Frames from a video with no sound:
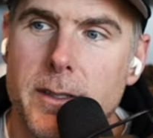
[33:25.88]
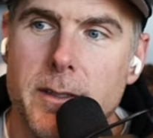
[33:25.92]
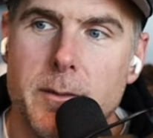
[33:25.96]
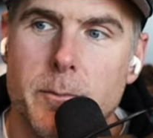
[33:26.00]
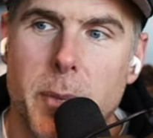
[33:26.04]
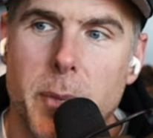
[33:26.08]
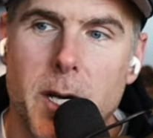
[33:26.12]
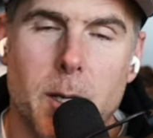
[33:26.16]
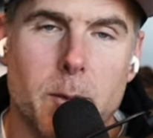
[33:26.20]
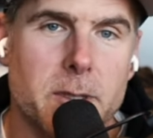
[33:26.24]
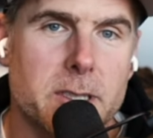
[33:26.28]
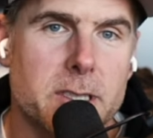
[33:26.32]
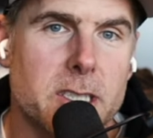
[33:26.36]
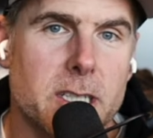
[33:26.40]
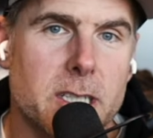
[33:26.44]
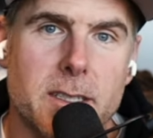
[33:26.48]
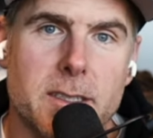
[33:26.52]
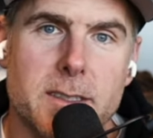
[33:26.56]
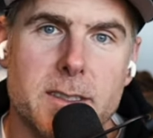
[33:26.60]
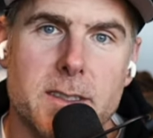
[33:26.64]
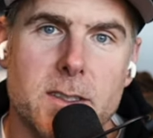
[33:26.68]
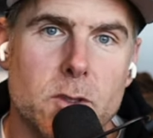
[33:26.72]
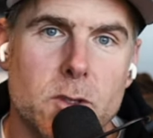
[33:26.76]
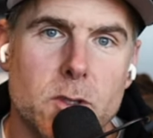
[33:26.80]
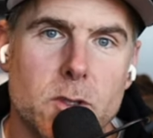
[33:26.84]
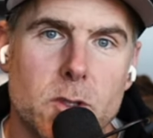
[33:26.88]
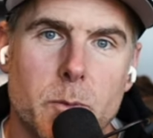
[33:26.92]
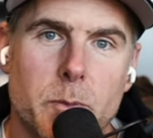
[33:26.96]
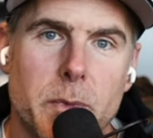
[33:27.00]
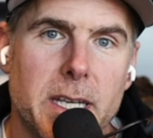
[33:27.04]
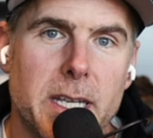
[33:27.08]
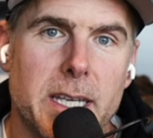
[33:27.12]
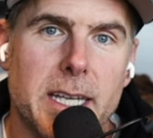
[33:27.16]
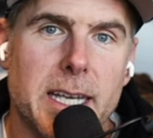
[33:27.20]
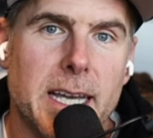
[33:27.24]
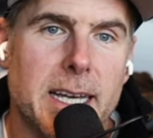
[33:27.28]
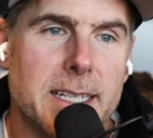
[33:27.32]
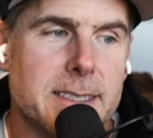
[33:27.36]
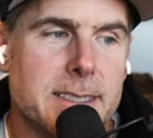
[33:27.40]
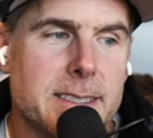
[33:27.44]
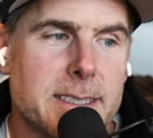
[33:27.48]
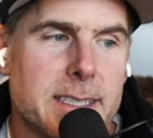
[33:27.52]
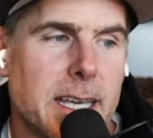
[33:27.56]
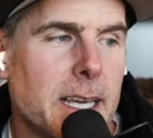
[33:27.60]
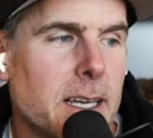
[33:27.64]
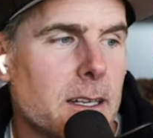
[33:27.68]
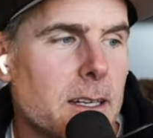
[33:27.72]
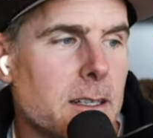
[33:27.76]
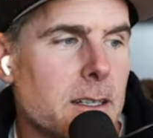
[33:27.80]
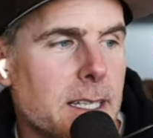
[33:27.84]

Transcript: publishing on social media at scale.